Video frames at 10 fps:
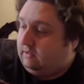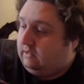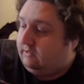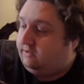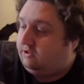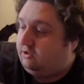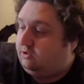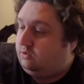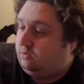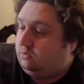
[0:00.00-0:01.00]
into
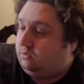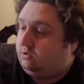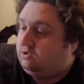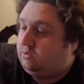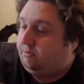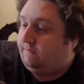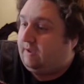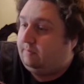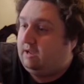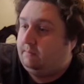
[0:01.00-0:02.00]
Super
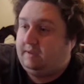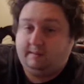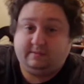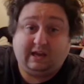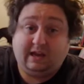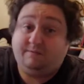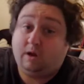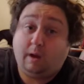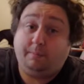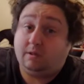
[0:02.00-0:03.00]
Famicom games. I have a
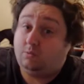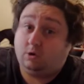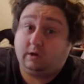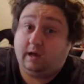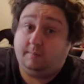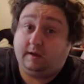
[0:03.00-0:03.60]
couple more coming.